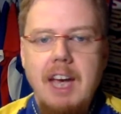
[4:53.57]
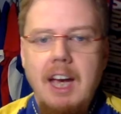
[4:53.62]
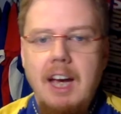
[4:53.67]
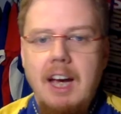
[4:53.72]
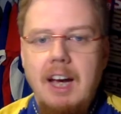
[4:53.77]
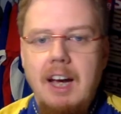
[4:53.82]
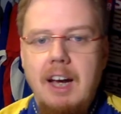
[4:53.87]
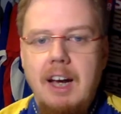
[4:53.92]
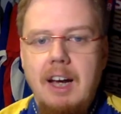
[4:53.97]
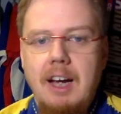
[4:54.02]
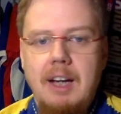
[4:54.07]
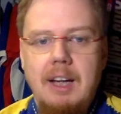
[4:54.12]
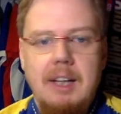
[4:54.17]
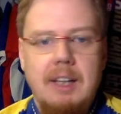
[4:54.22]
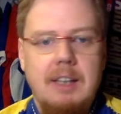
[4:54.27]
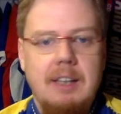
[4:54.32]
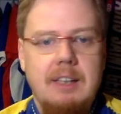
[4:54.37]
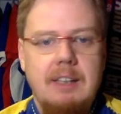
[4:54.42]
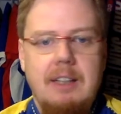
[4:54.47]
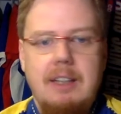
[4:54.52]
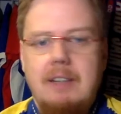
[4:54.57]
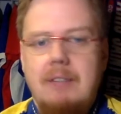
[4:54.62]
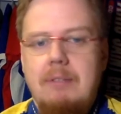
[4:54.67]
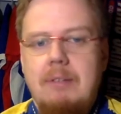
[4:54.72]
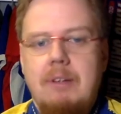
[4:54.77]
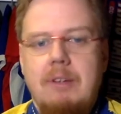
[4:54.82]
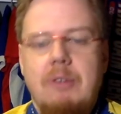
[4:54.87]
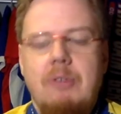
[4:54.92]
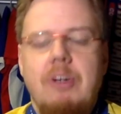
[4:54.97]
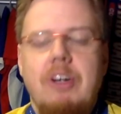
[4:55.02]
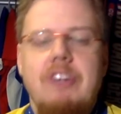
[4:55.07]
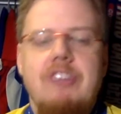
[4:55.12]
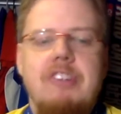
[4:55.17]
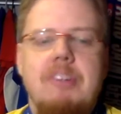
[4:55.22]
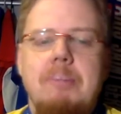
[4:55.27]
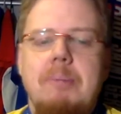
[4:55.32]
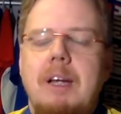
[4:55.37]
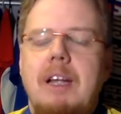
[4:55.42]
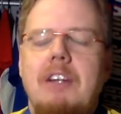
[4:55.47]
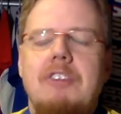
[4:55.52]
Uh, Russia
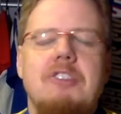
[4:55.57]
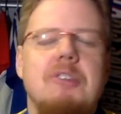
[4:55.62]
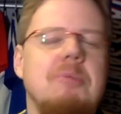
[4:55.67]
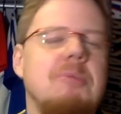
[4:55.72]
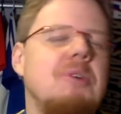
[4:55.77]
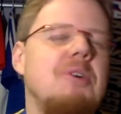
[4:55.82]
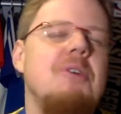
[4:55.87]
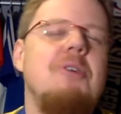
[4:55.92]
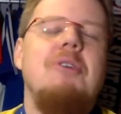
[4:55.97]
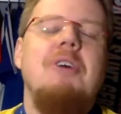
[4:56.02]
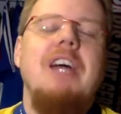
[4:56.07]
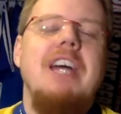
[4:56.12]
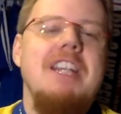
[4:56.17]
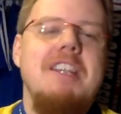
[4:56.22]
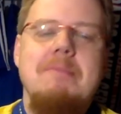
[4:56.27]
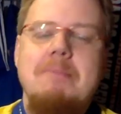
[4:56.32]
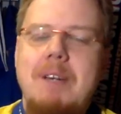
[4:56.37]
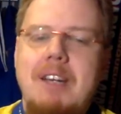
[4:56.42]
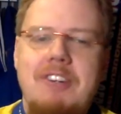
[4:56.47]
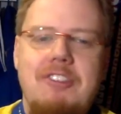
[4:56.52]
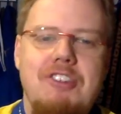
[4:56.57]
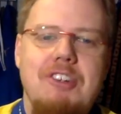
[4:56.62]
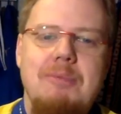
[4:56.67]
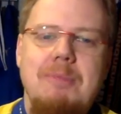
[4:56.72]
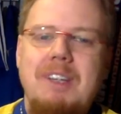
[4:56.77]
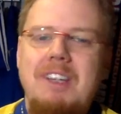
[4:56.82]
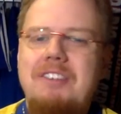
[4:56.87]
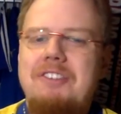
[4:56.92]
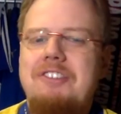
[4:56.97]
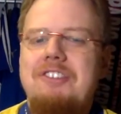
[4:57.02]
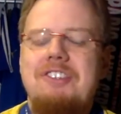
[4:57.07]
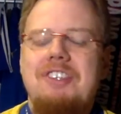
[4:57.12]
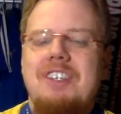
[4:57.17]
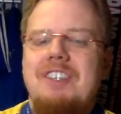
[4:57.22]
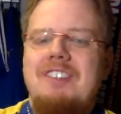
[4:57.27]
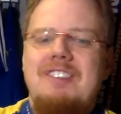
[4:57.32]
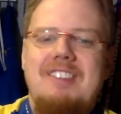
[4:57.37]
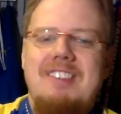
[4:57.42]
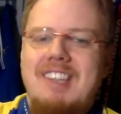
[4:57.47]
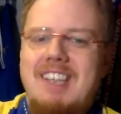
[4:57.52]
Belgium, great matchup. It's
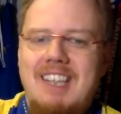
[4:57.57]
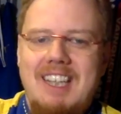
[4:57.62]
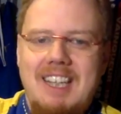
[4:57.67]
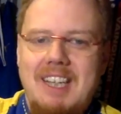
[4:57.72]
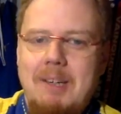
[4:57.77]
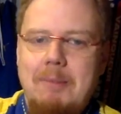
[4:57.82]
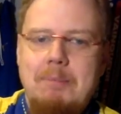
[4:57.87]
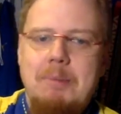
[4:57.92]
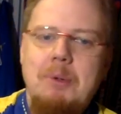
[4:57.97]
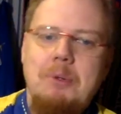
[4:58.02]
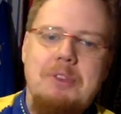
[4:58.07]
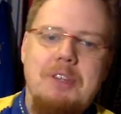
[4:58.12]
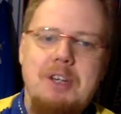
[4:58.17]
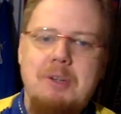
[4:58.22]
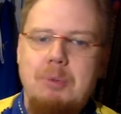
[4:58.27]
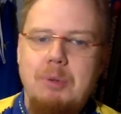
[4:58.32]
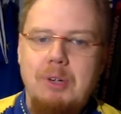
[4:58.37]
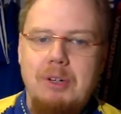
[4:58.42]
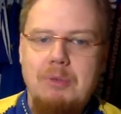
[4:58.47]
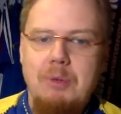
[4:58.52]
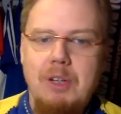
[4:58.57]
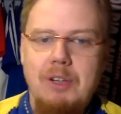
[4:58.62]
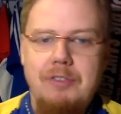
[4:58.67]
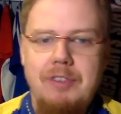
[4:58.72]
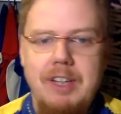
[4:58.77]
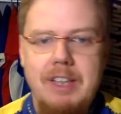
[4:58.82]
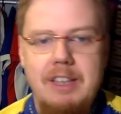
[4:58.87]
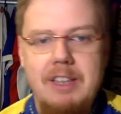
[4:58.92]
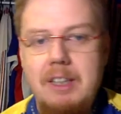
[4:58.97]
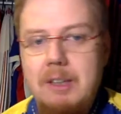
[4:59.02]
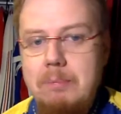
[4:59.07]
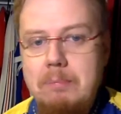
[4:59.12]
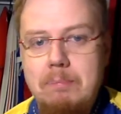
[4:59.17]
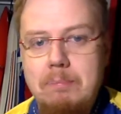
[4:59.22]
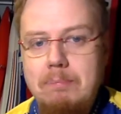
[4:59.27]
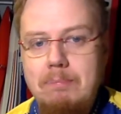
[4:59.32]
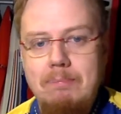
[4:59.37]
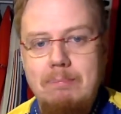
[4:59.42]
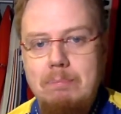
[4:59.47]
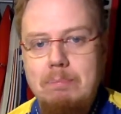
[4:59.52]
just uh, both are qualified. They
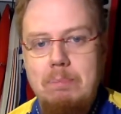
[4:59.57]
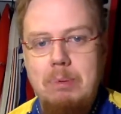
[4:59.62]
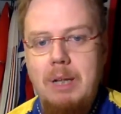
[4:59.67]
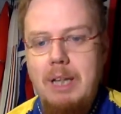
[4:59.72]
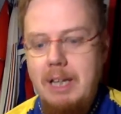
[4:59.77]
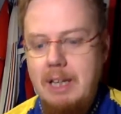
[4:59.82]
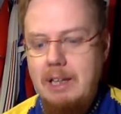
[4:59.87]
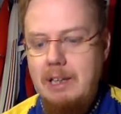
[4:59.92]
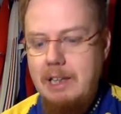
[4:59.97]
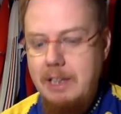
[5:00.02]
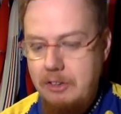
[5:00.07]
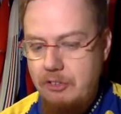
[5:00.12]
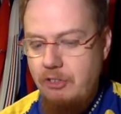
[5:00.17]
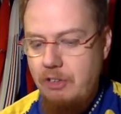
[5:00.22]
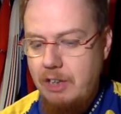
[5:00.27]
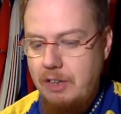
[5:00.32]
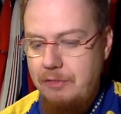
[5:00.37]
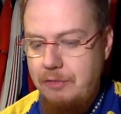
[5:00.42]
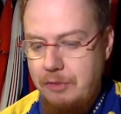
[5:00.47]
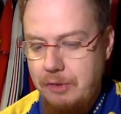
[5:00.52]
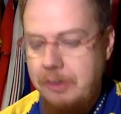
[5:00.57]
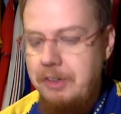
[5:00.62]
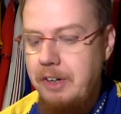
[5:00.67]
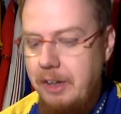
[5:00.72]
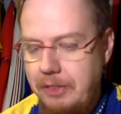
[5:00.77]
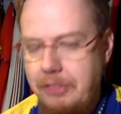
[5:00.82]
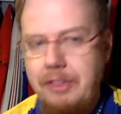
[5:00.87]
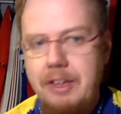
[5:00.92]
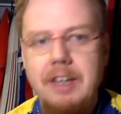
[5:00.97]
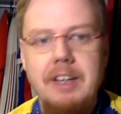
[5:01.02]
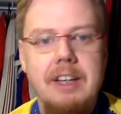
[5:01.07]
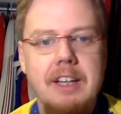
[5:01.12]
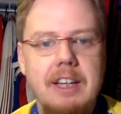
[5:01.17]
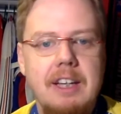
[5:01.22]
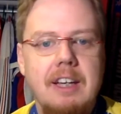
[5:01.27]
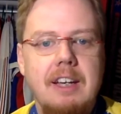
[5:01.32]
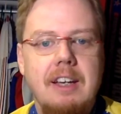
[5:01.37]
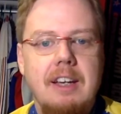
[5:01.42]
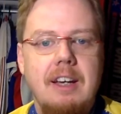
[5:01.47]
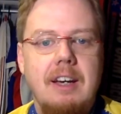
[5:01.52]
play literally for nothing.
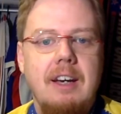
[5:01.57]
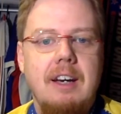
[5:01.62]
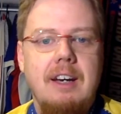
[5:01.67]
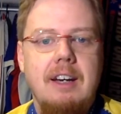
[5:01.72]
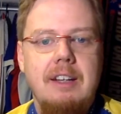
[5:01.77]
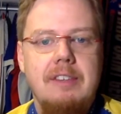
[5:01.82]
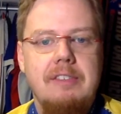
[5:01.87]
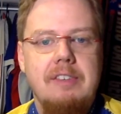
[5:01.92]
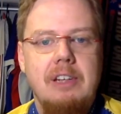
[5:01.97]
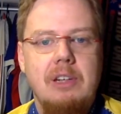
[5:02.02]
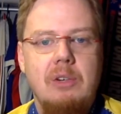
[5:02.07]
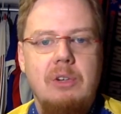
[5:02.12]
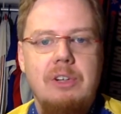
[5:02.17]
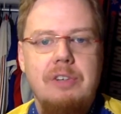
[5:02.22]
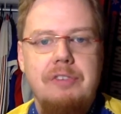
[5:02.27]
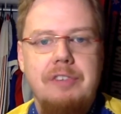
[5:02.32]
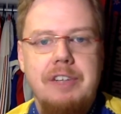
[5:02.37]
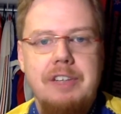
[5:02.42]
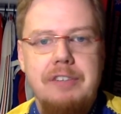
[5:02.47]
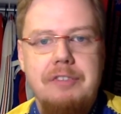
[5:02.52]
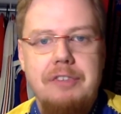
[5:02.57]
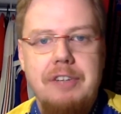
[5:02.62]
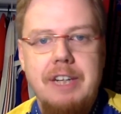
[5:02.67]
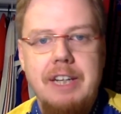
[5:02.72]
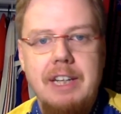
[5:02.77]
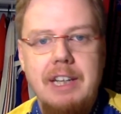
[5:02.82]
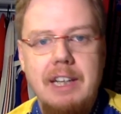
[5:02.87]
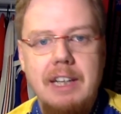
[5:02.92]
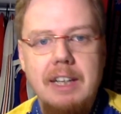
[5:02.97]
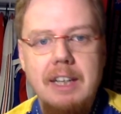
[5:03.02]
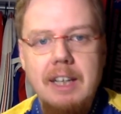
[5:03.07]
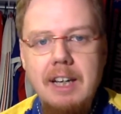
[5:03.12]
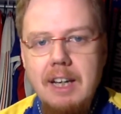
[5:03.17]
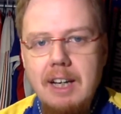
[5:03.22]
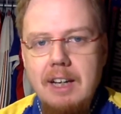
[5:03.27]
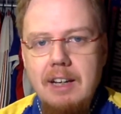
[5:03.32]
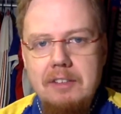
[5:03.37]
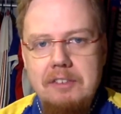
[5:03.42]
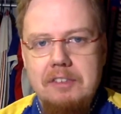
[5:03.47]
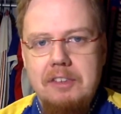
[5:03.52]
Uh, it's a glorified friendly.
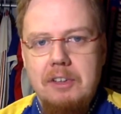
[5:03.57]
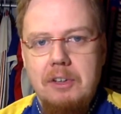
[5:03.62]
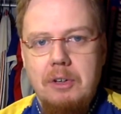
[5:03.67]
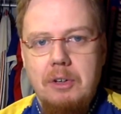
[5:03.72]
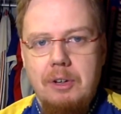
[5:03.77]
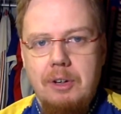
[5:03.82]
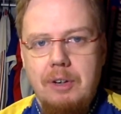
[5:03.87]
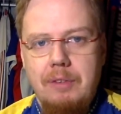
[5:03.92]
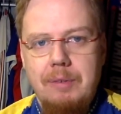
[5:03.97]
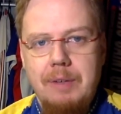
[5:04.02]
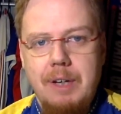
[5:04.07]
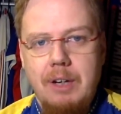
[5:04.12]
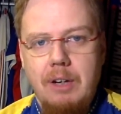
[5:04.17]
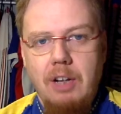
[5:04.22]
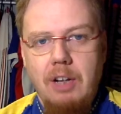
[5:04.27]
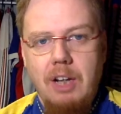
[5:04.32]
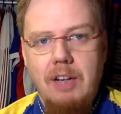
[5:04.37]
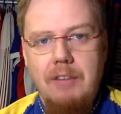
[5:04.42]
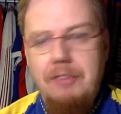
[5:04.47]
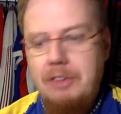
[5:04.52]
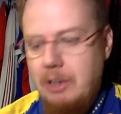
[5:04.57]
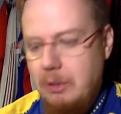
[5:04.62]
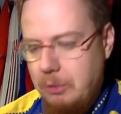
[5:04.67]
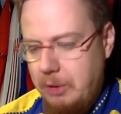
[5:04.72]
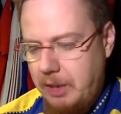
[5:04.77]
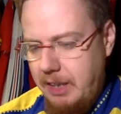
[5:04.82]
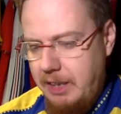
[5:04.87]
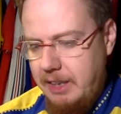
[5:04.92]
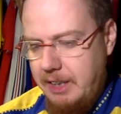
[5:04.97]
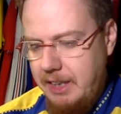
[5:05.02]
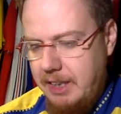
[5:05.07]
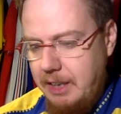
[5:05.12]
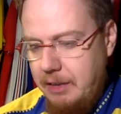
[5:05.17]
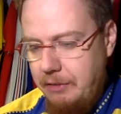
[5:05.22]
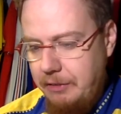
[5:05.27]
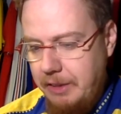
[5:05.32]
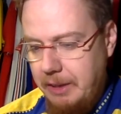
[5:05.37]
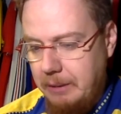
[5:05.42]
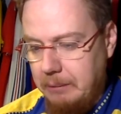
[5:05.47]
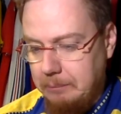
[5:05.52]
So we have to look in the
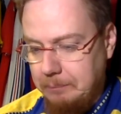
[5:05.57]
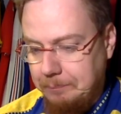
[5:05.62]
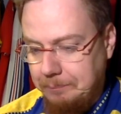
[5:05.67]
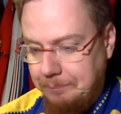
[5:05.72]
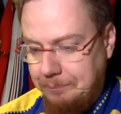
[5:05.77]
evening.